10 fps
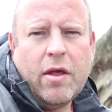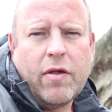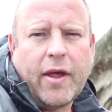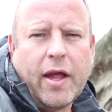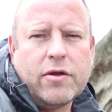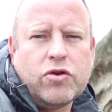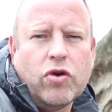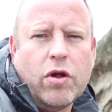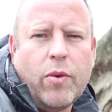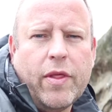so you can
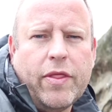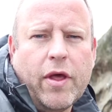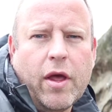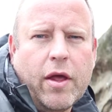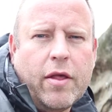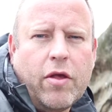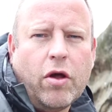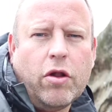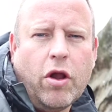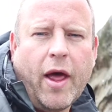struggle with sort
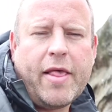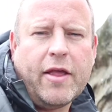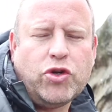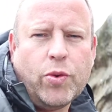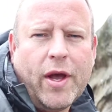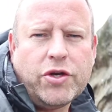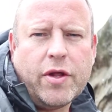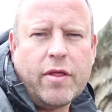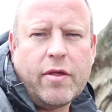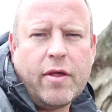of low light
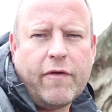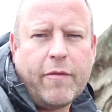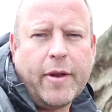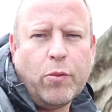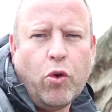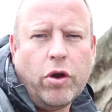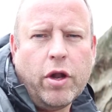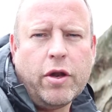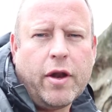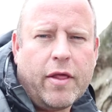situations. If I'm in
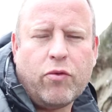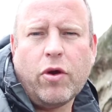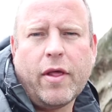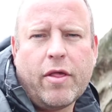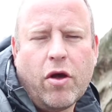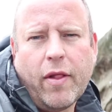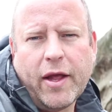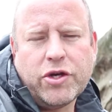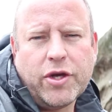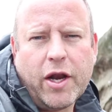woodland and it's really sort of
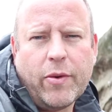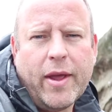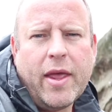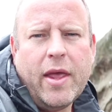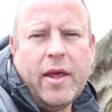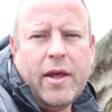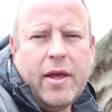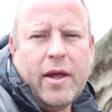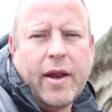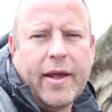like shadowy,
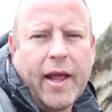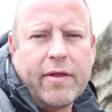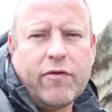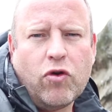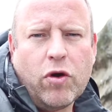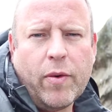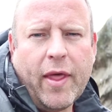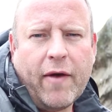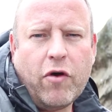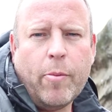it can struggle with
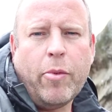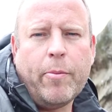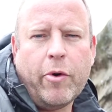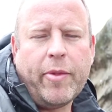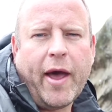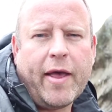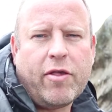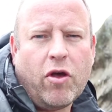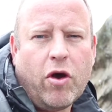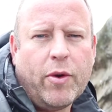that. I've got to bump up the
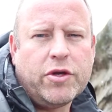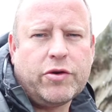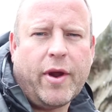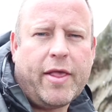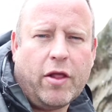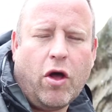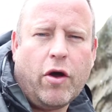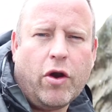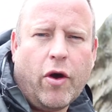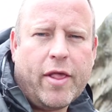ISO, which creates a lot
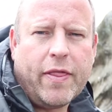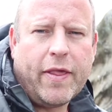of noise